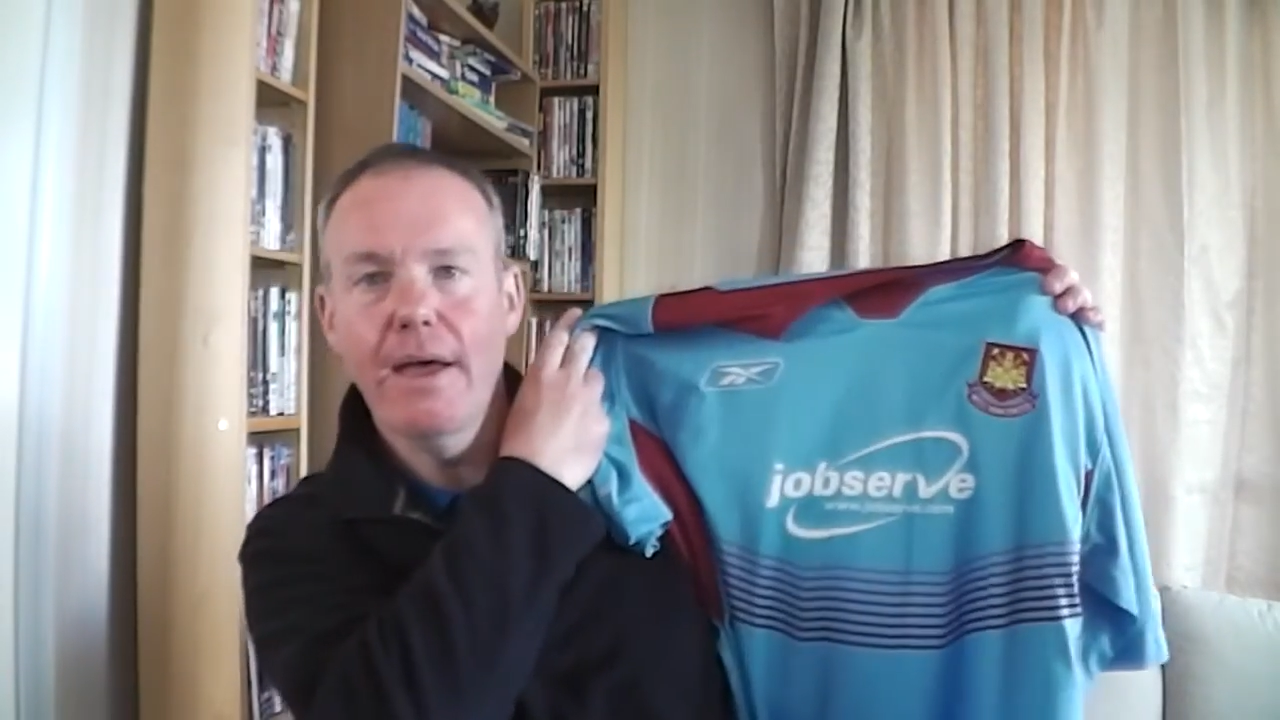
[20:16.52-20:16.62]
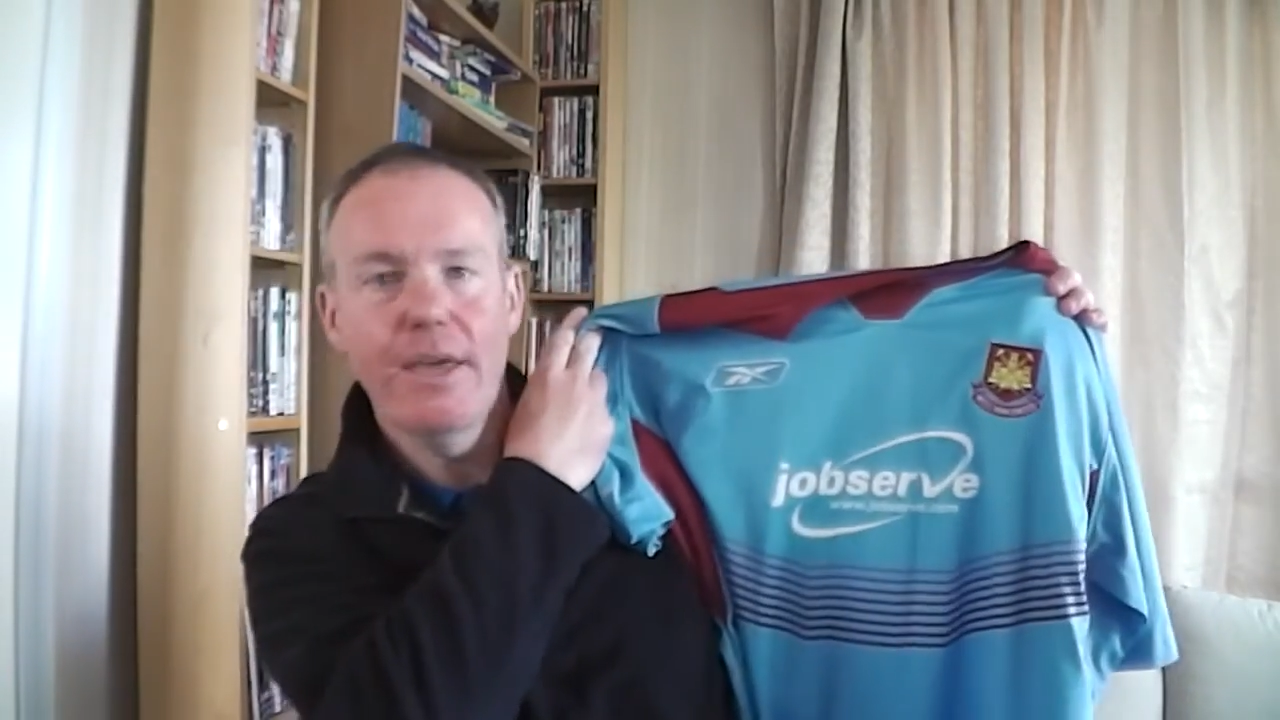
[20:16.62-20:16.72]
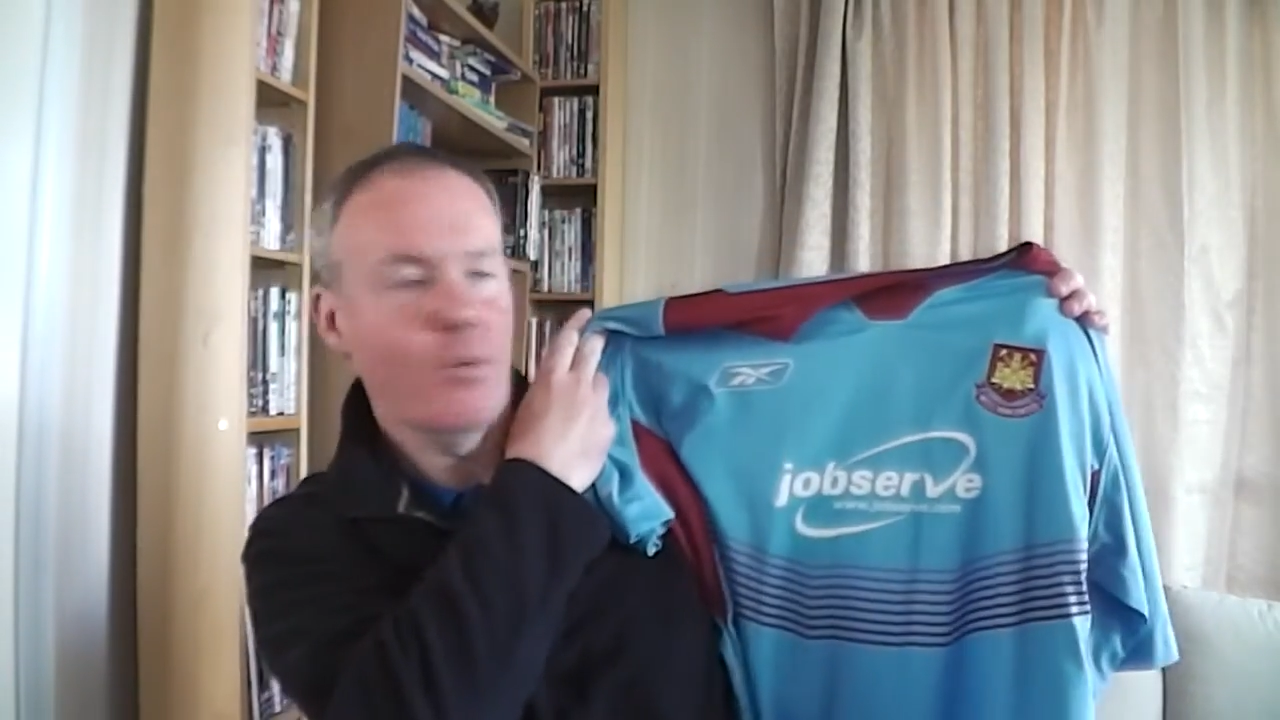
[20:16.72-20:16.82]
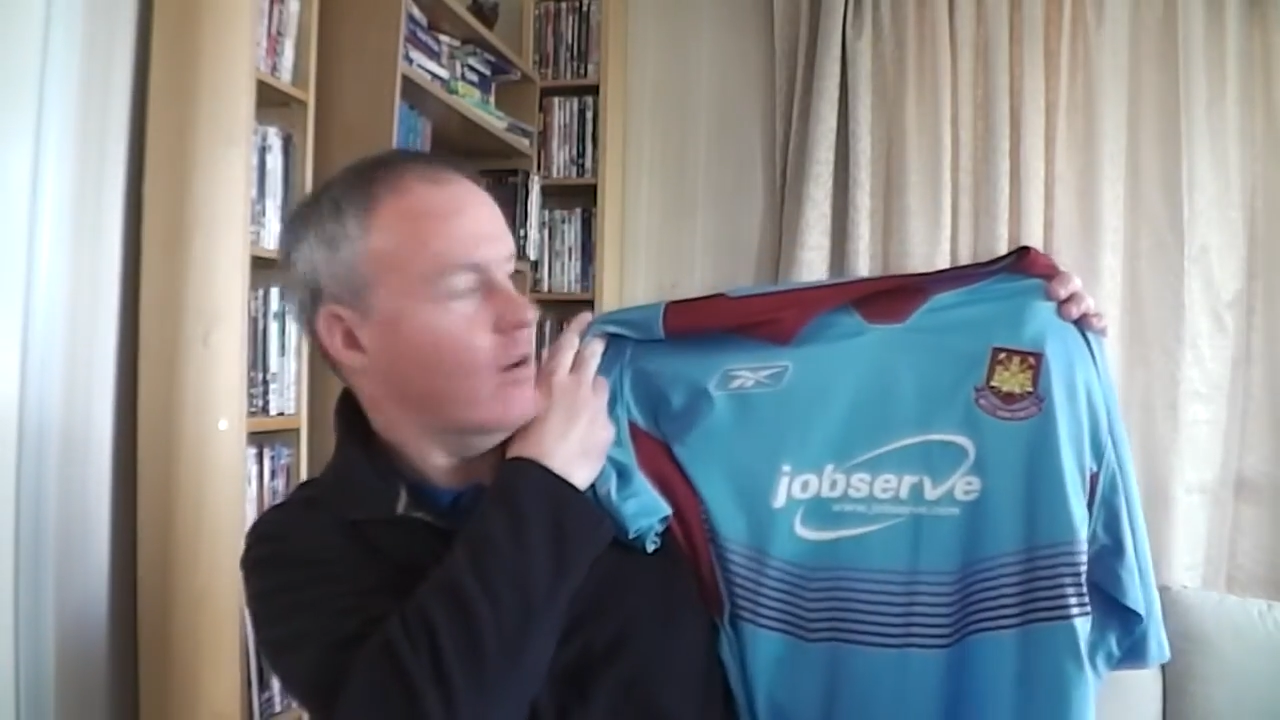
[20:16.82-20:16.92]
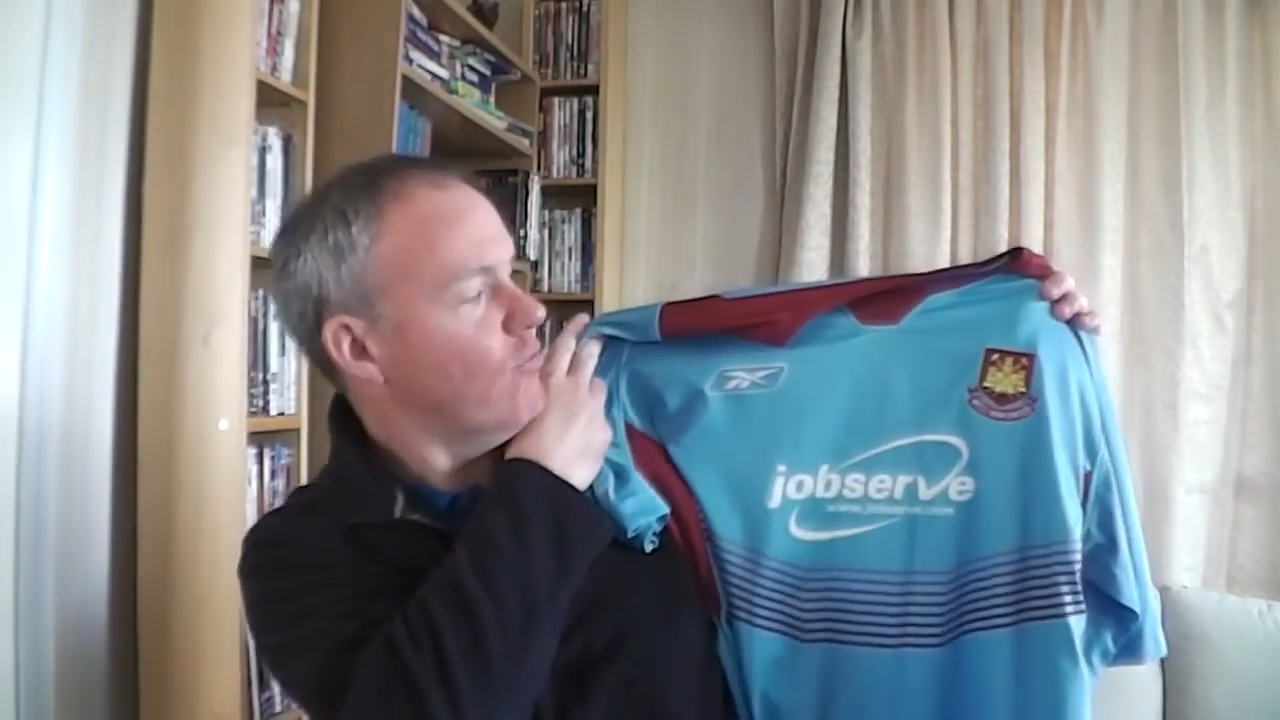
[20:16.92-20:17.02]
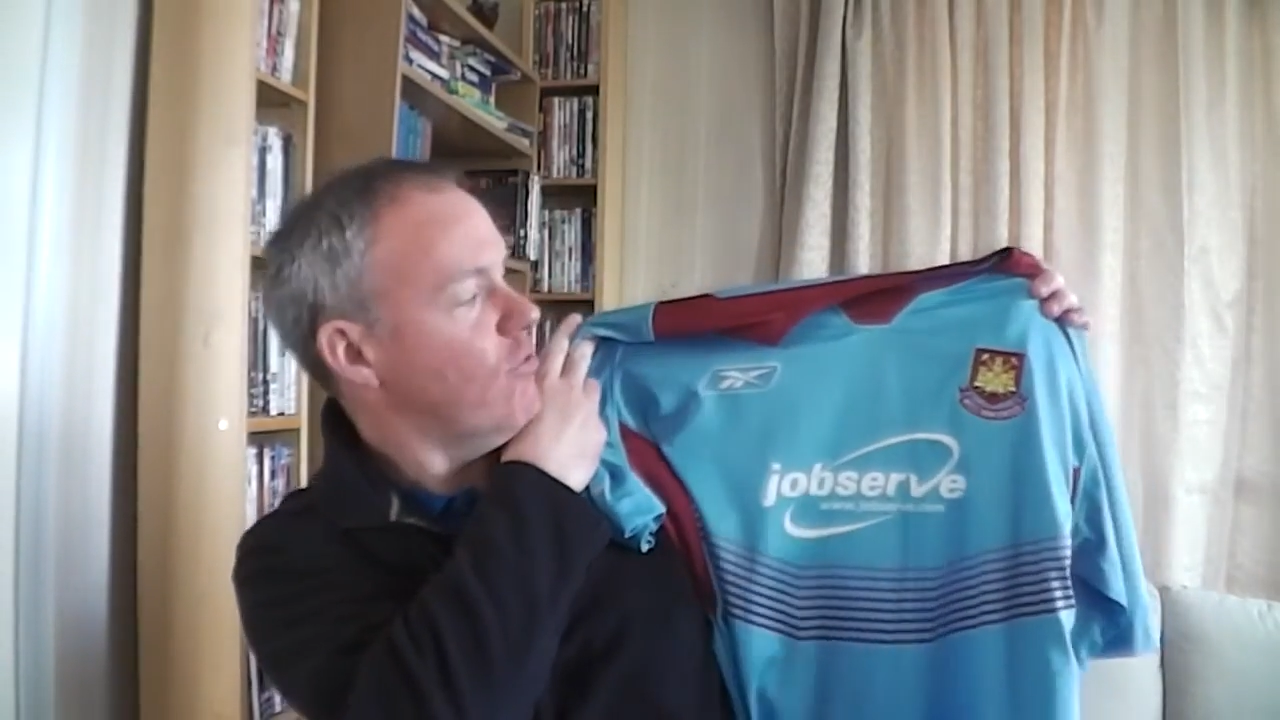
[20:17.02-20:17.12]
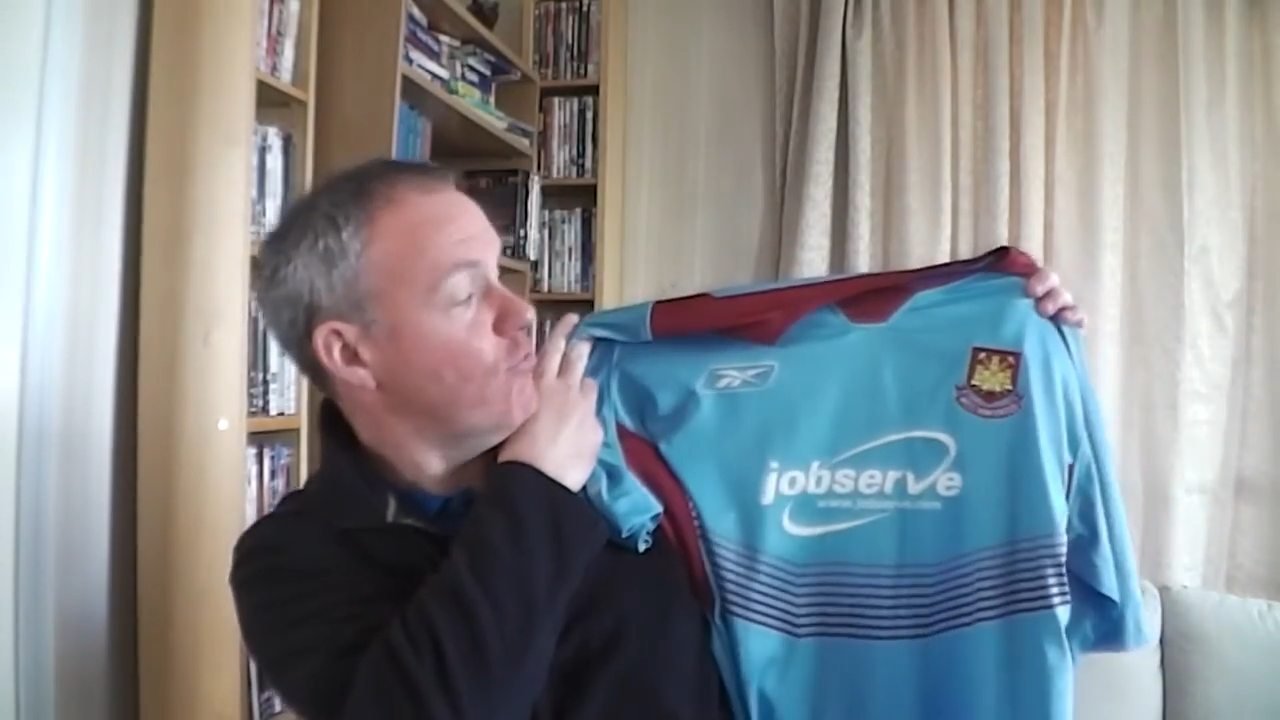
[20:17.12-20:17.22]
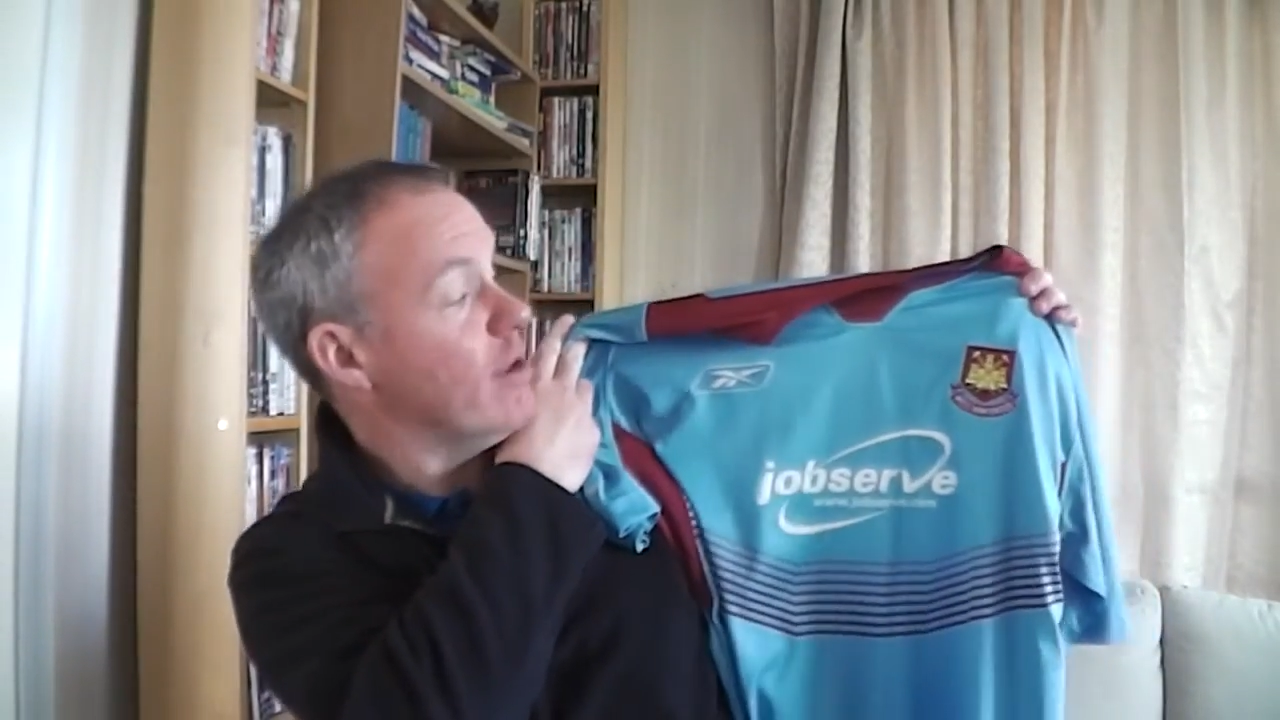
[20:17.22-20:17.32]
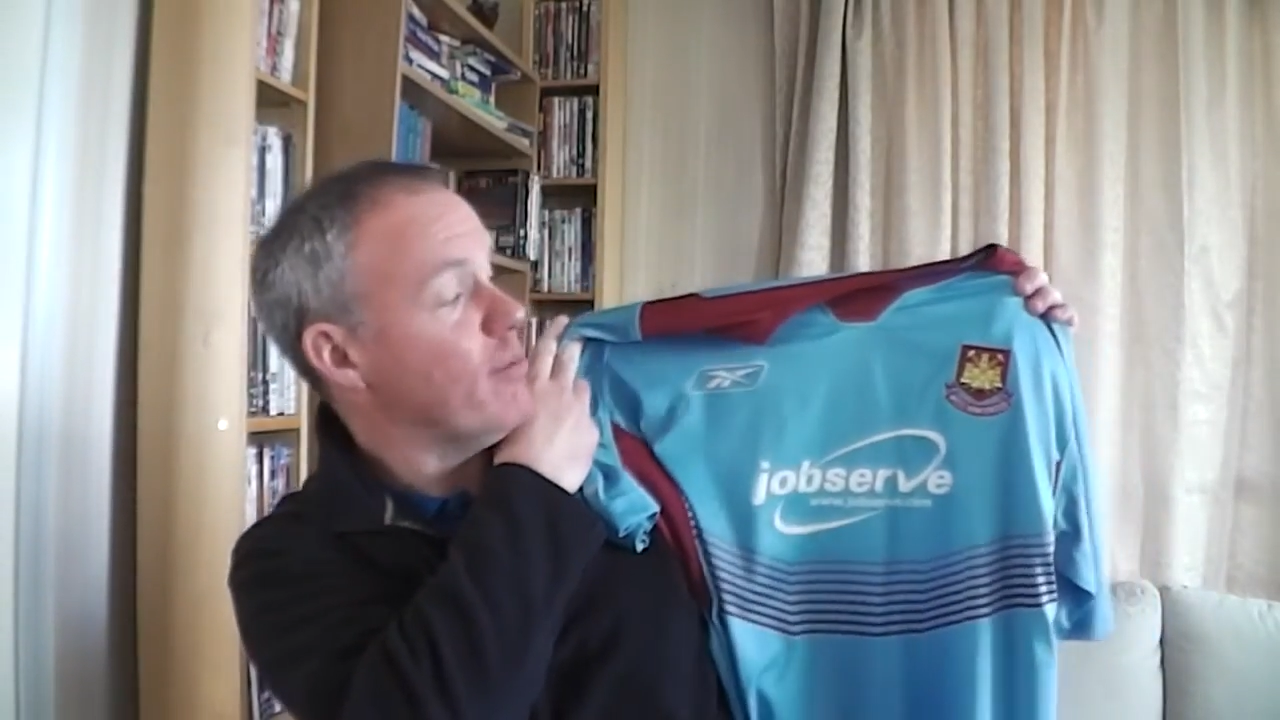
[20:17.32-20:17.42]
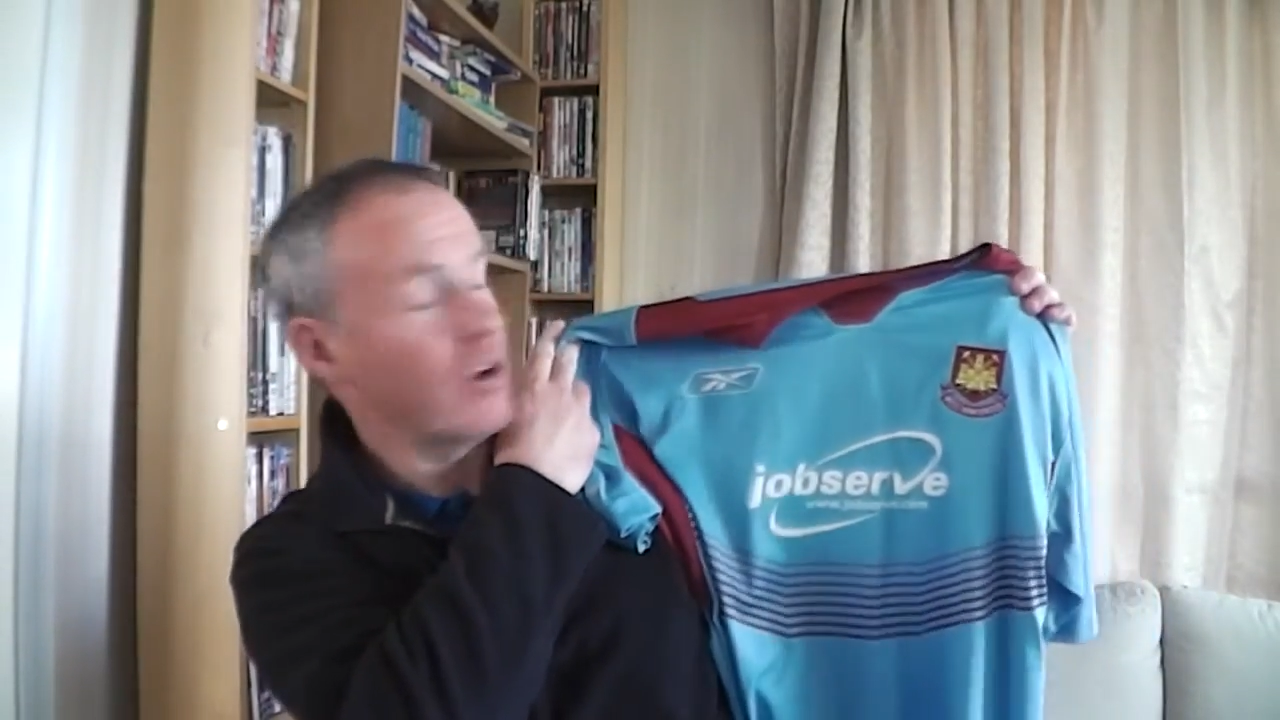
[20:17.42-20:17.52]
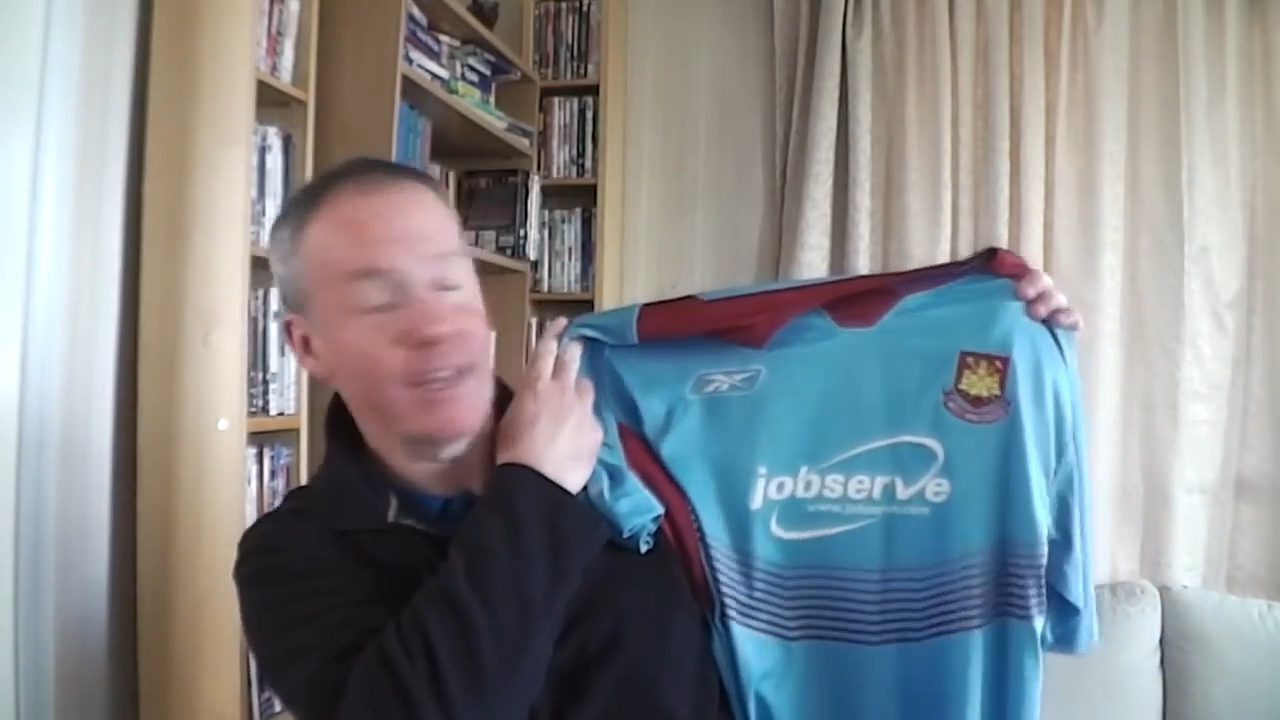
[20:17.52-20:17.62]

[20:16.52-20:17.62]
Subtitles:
we are, Reebok